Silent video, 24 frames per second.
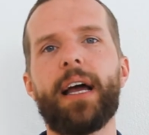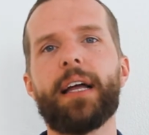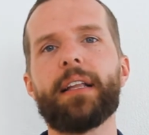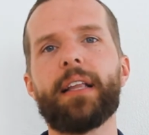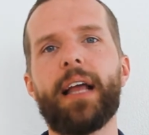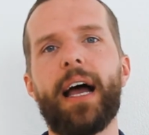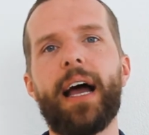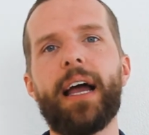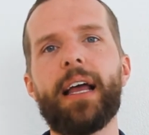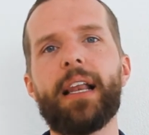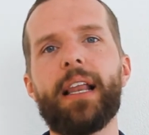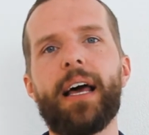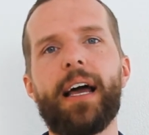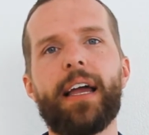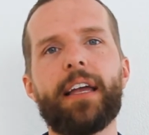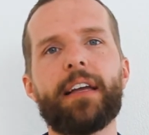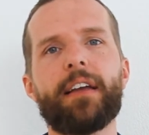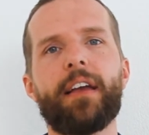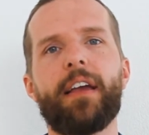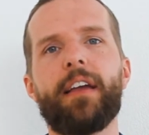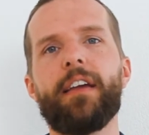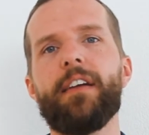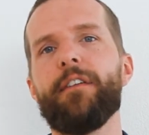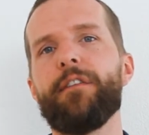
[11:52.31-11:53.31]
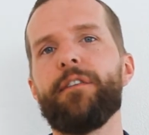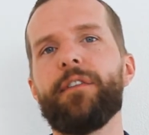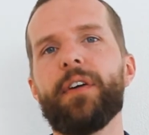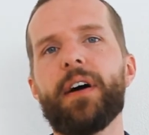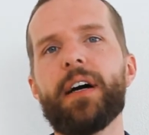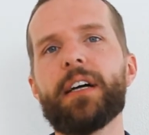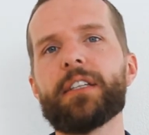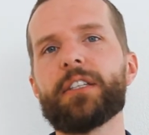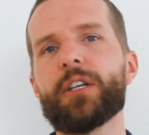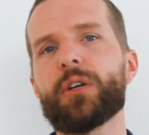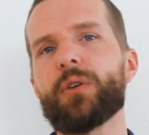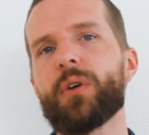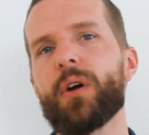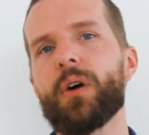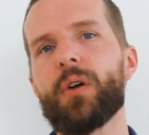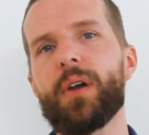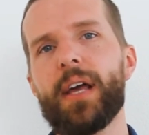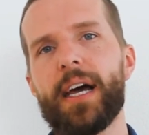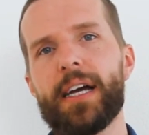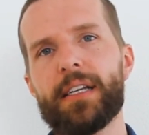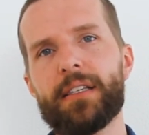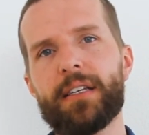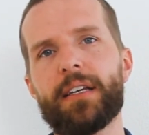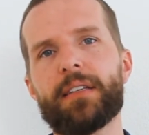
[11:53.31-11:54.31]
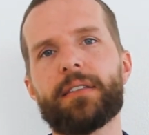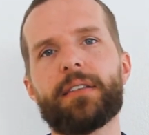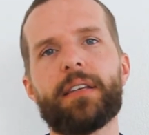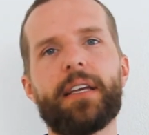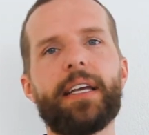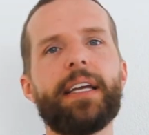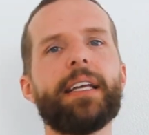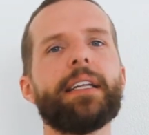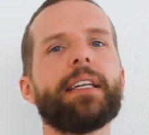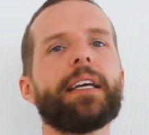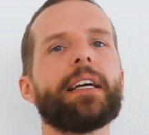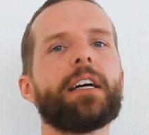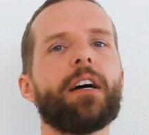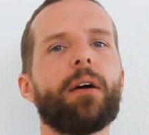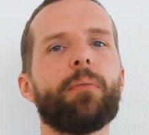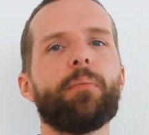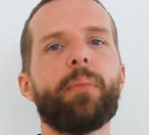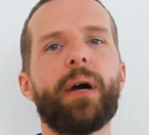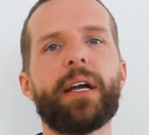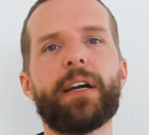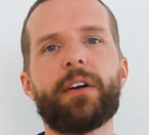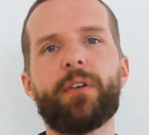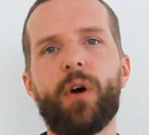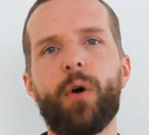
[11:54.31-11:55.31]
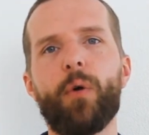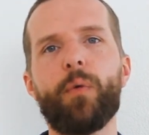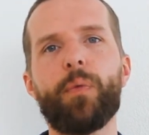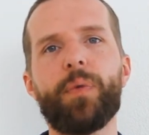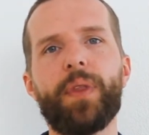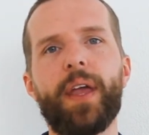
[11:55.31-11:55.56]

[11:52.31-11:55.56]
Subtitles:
and I like if the grow light is heating up my grow